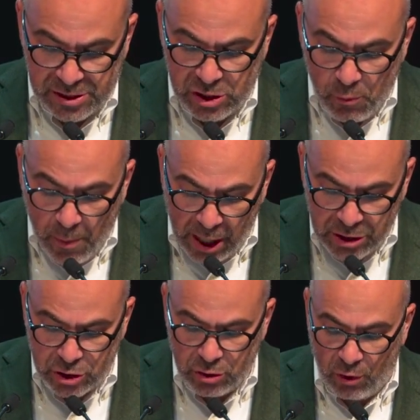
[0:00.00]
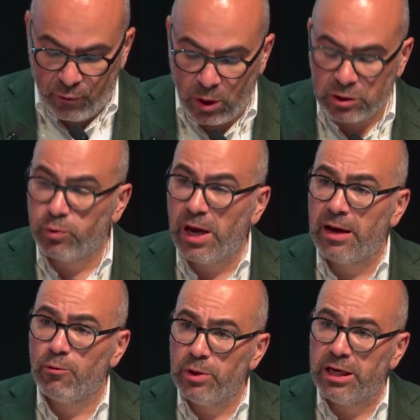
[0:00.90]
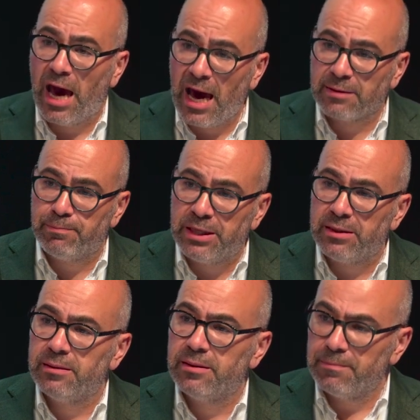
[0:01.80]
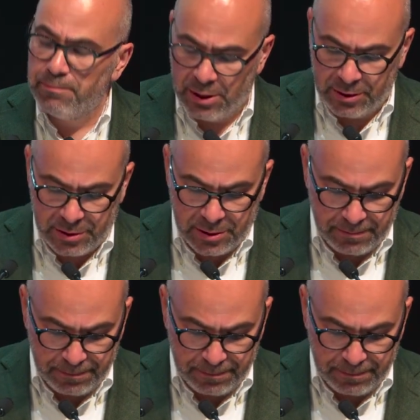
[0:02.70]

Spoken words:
so much of what we have been built.